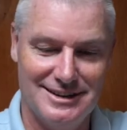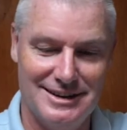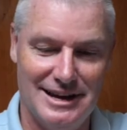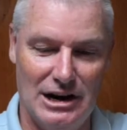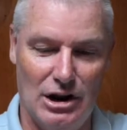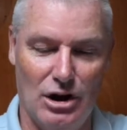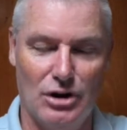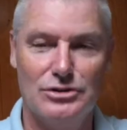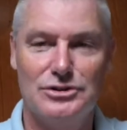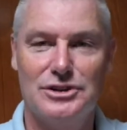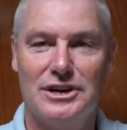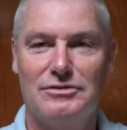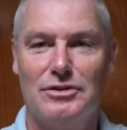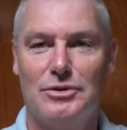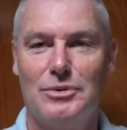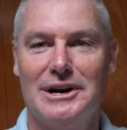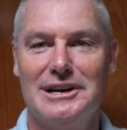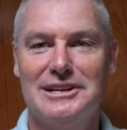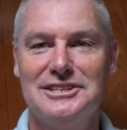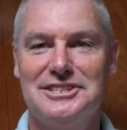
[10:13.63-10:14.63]
Hello to
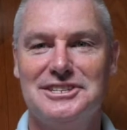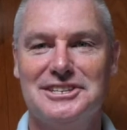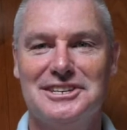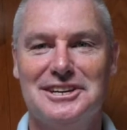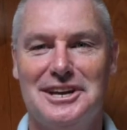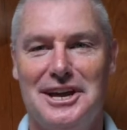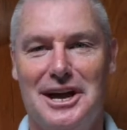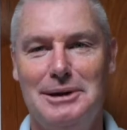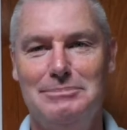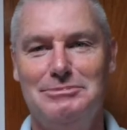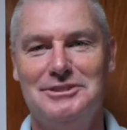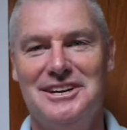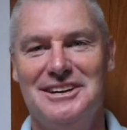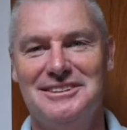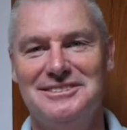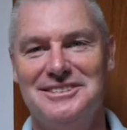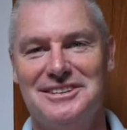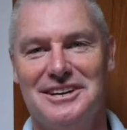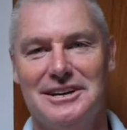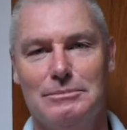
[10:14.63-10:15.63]
everyone listening in Cape
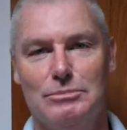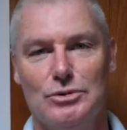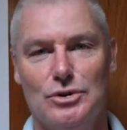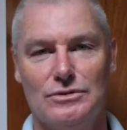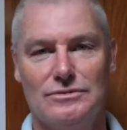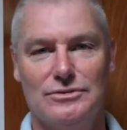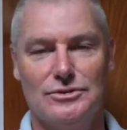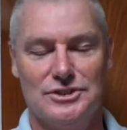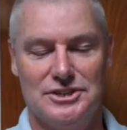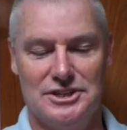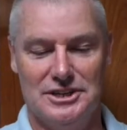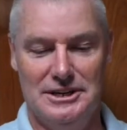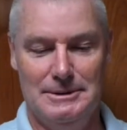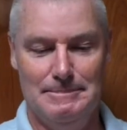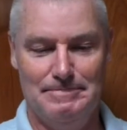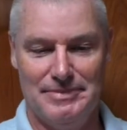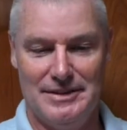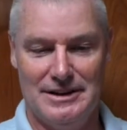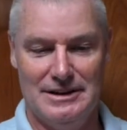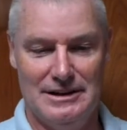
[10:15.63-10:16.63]
Town today. Beautiful city.
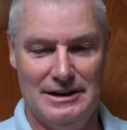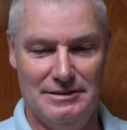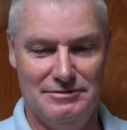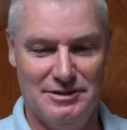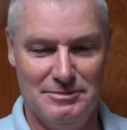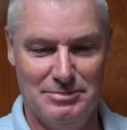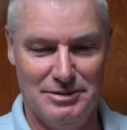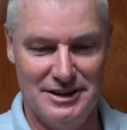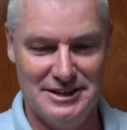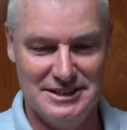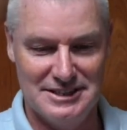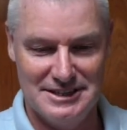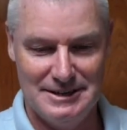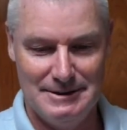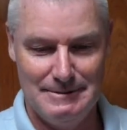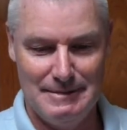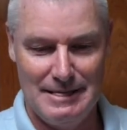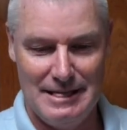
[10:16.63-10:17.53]
Love the place.